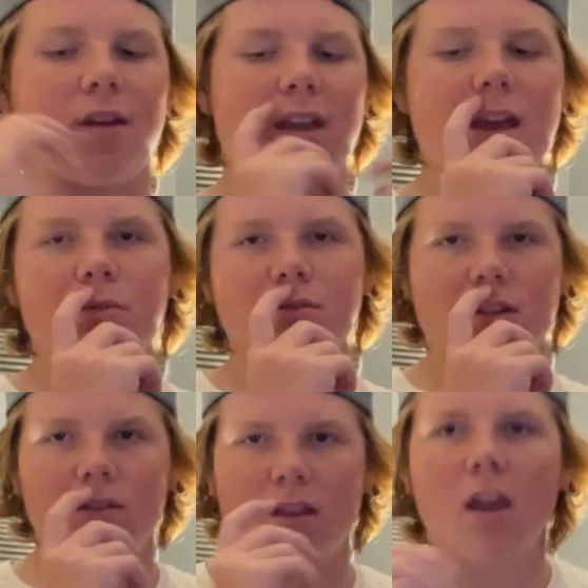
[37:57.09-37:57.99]
cables and
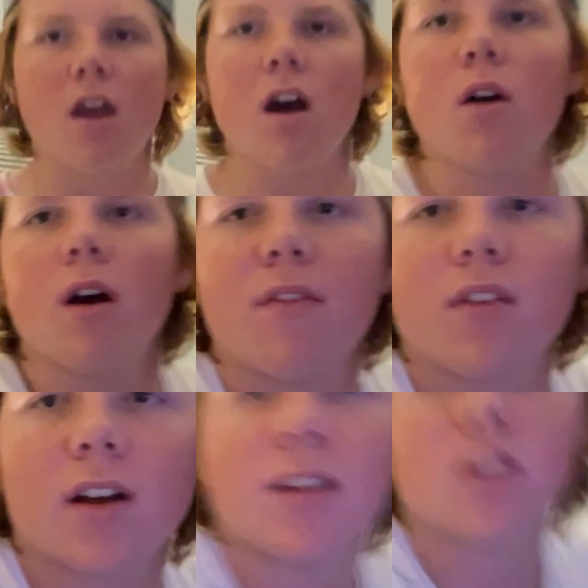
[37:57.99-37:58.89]
everything. Oh, I forgot to